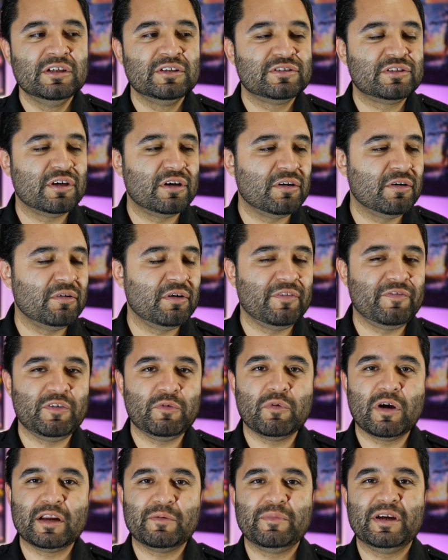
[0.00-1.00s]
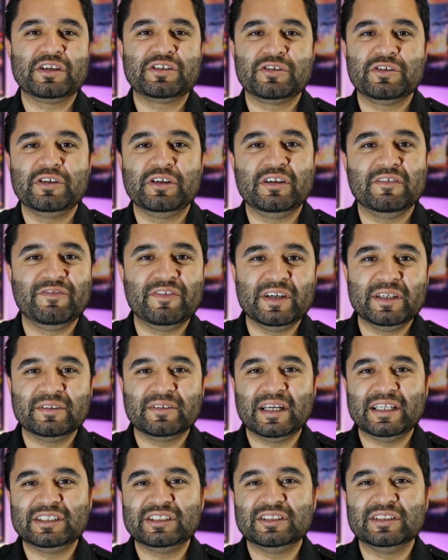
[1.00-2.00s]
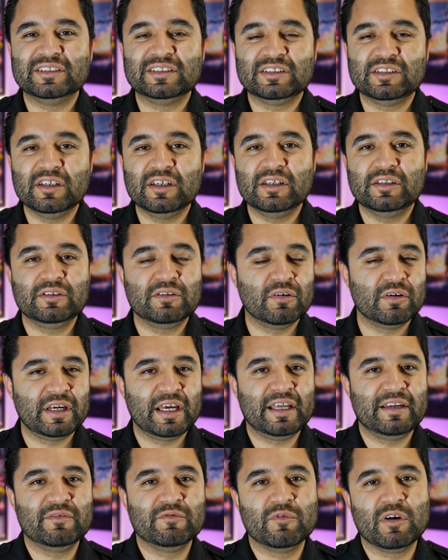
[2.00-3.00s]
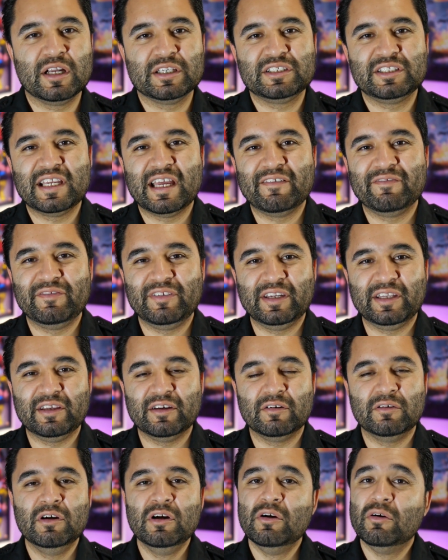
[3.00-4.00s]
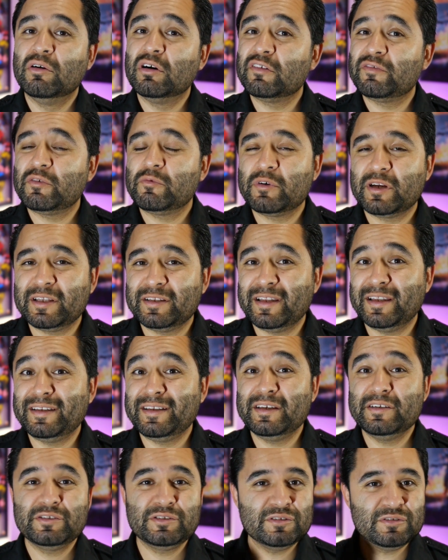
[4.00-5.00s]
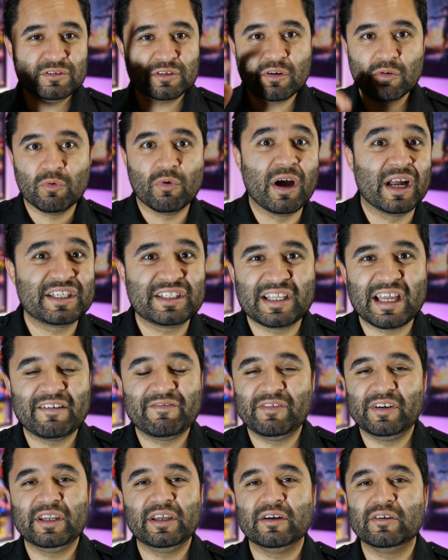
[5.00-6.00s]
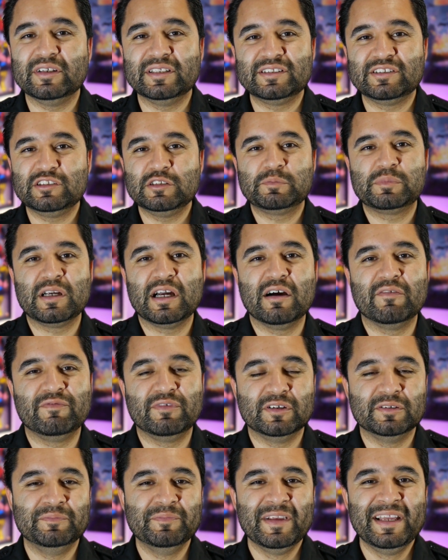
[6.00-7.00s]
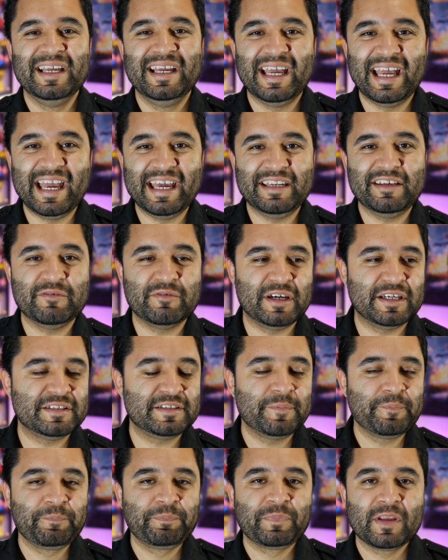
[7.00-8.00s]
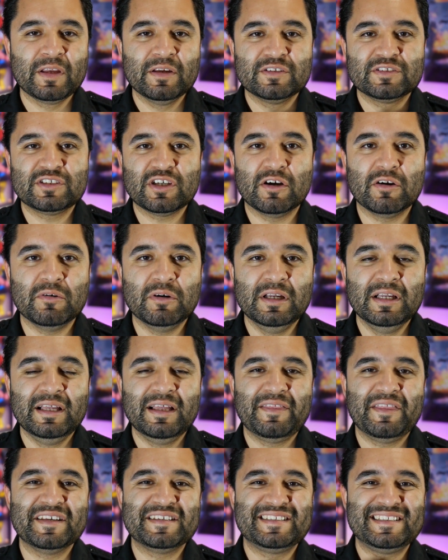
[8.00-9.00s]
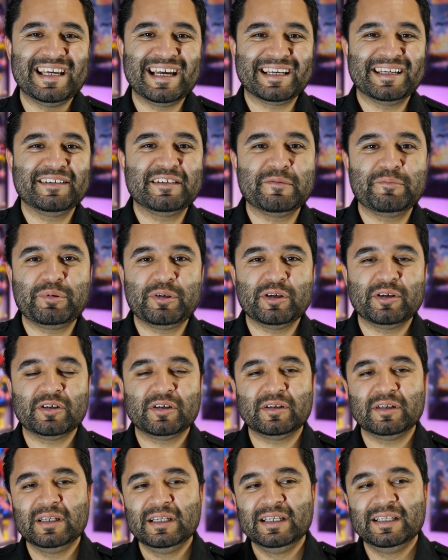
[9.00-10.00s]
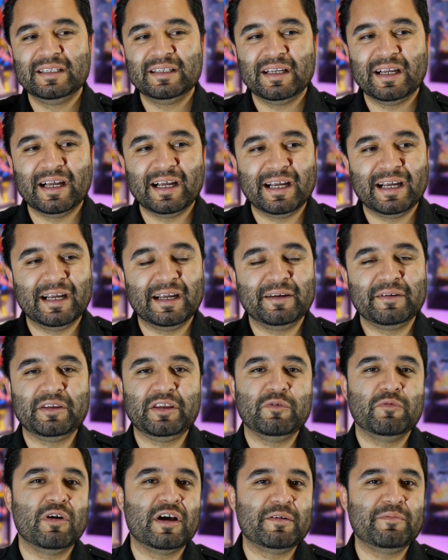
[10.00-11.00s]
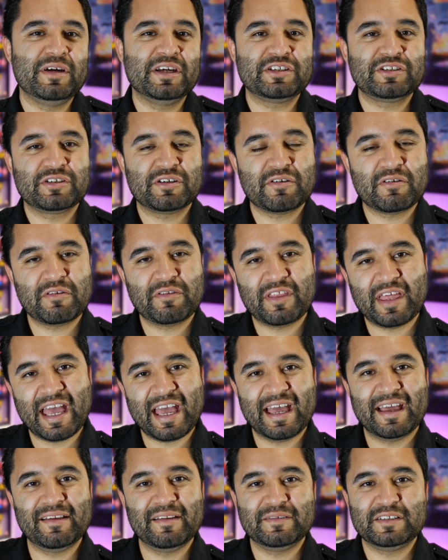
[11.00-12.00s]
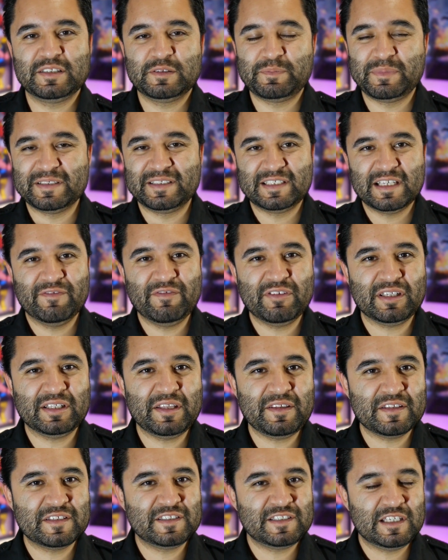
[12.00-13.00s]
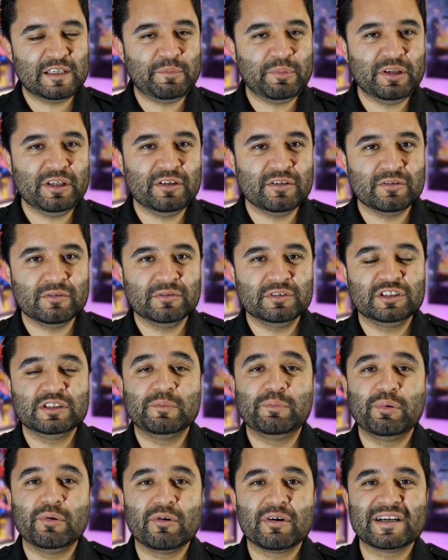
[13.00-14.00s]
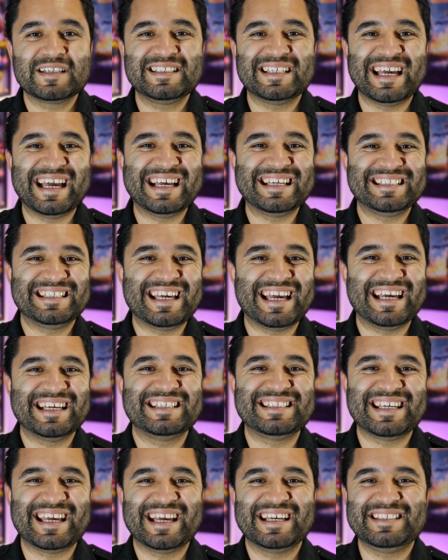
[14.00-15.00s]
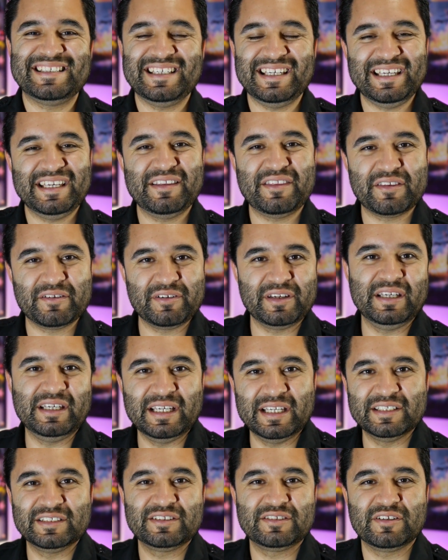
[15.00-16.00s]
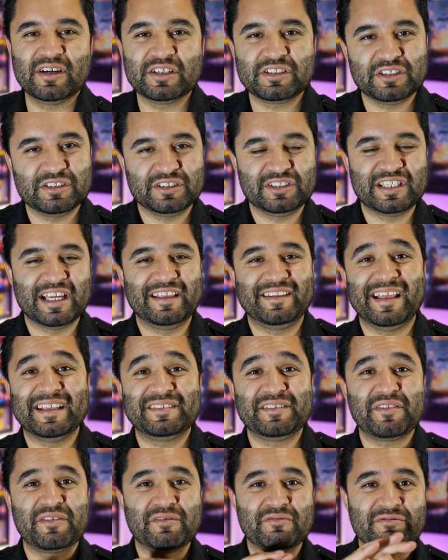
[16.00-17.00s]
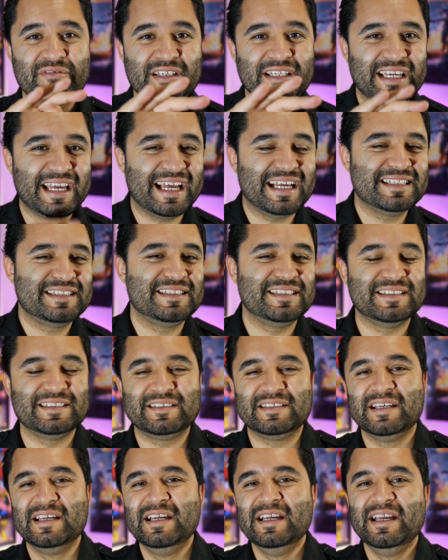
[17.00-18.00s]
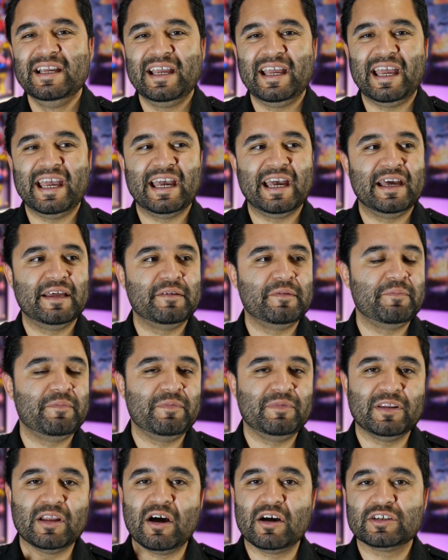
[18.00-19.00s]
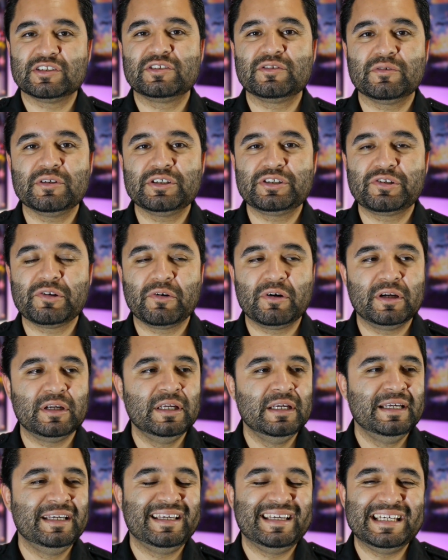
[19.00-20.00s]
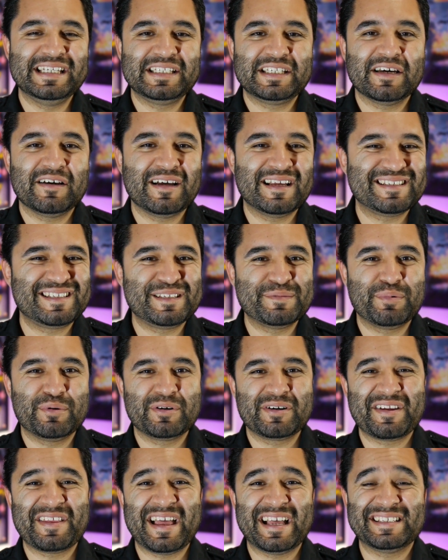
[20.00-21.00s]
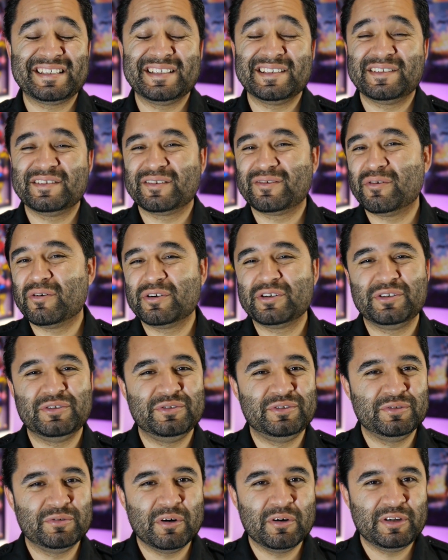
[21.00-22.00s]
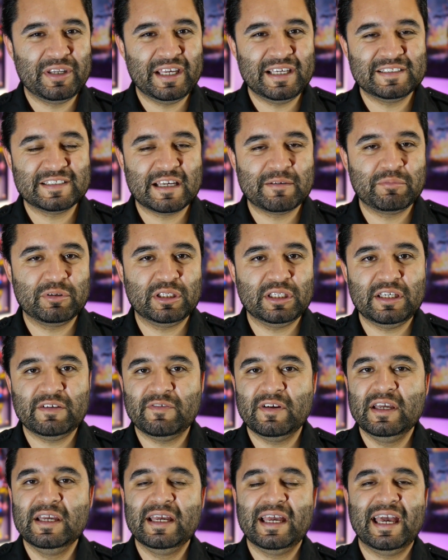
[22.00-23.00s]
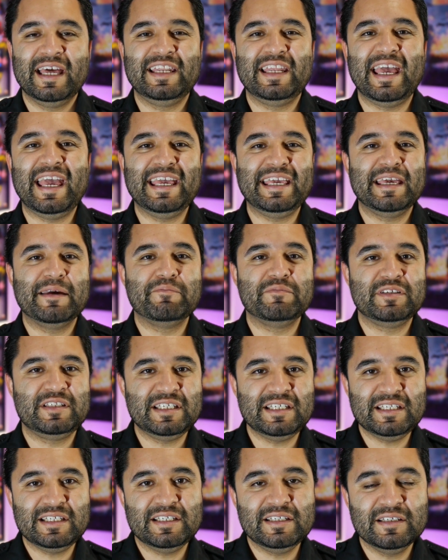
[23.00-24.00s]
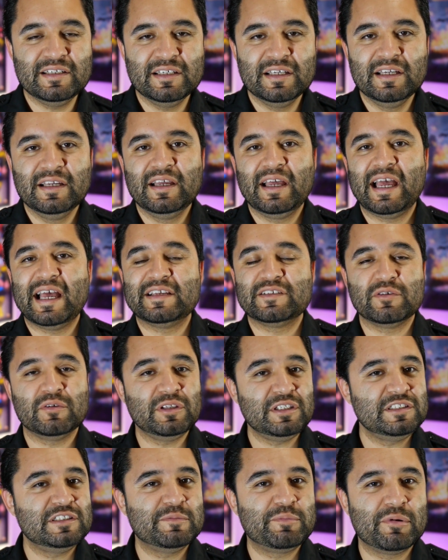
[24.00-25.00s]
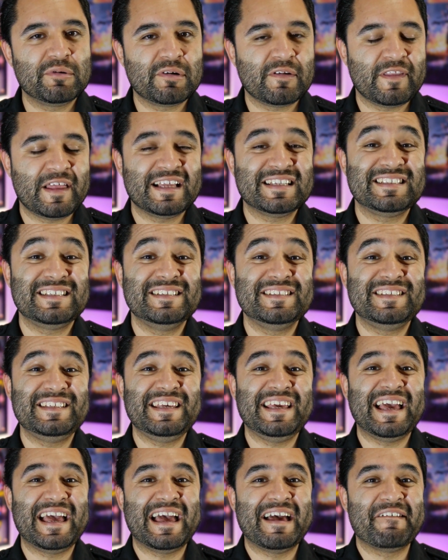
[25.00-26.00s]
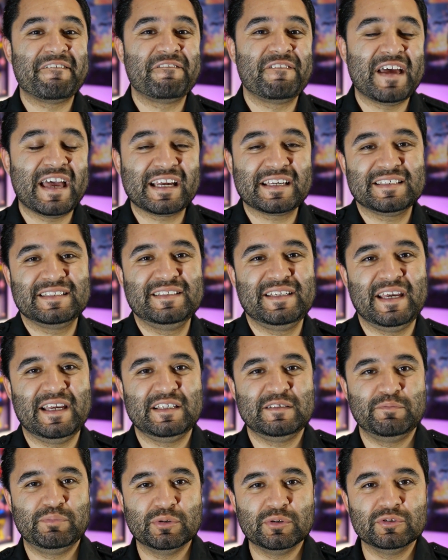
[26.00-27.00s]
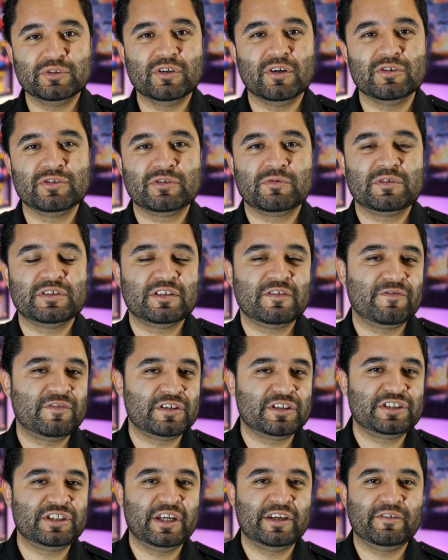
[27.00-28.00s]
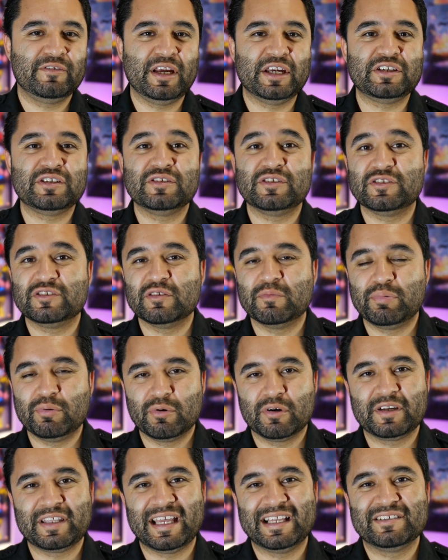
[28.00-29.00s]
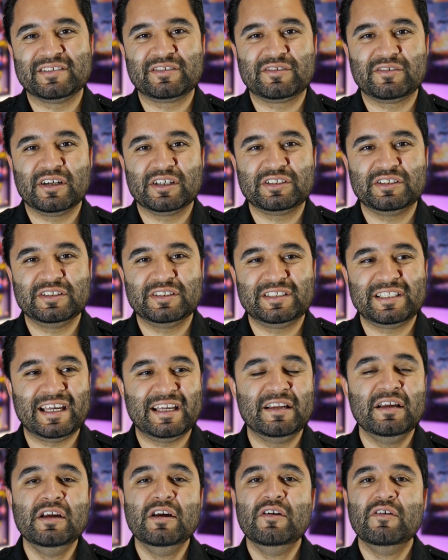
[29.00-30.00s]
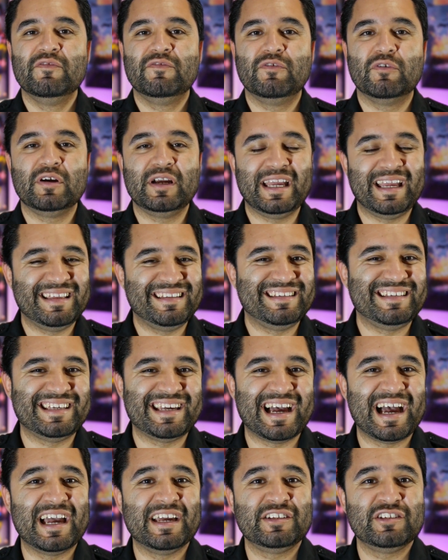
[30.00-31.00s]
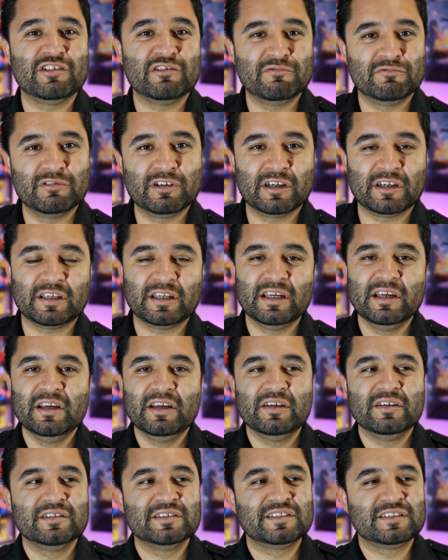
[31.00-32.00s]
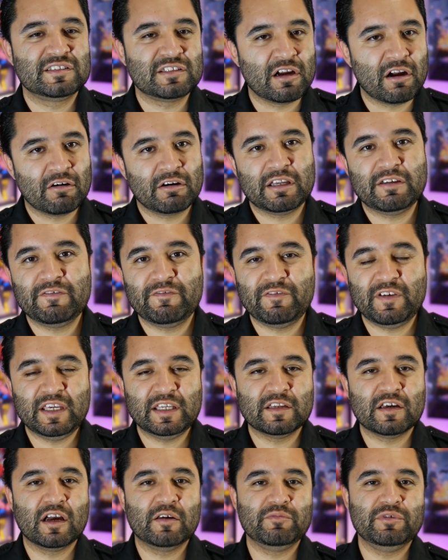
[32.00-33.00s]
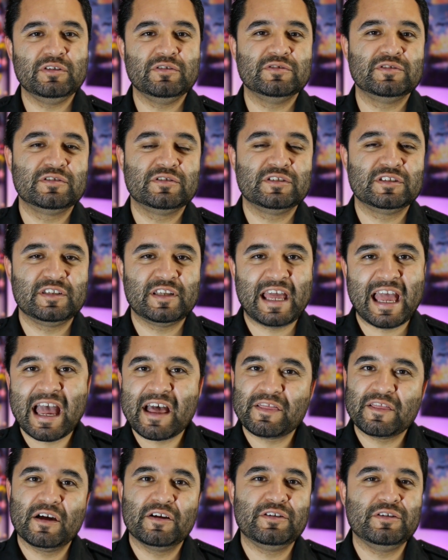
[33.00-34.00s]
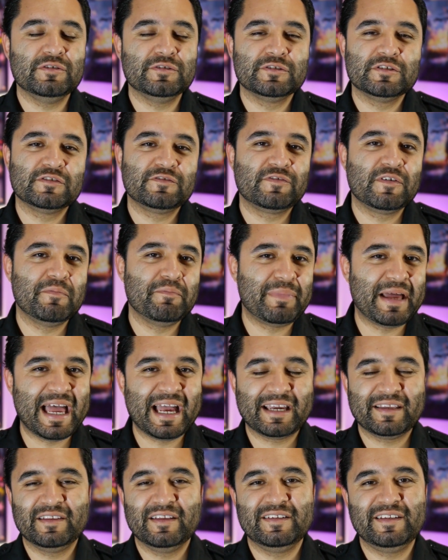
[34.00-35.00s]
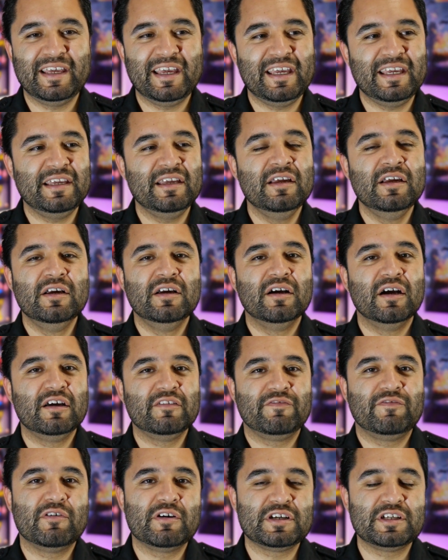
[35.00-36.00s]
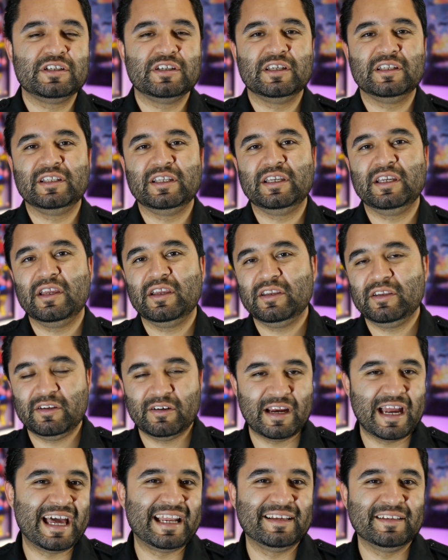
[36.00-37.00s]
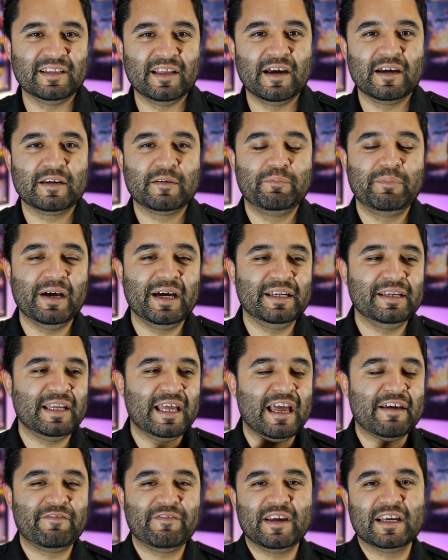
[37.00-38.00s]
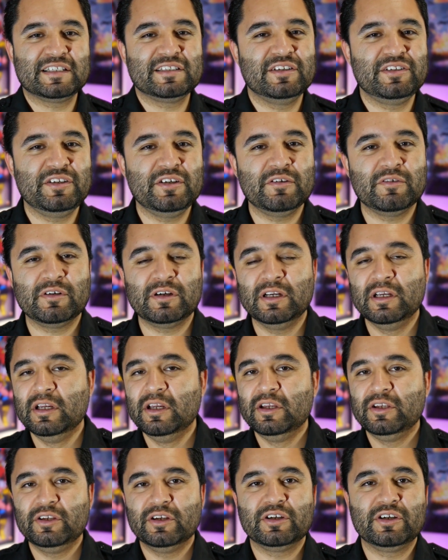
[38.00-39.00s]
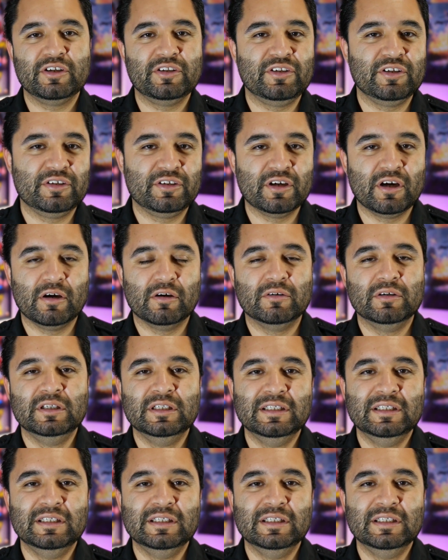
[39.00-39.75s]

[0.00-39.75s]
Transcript: So if you want to make sure your configuration is good, go ahead and watch that video. Or if you're running into any issues, watch that video. It's super helpful. Anyways, so the second computer, uh, you want to make sure that specifically the C P U supports S S S E three instruction set. That's three S's. And long story short, Intel has supported that since the Core two Duo days, I believe, and A M D has only supported that since the F X days. Bulldozer was the first generation to support that instruction set for N D I to work. Sorry, Phenom users and Athlon users from back in the day, unfortunately, you're out of luck. But F X and newer, you're good to go.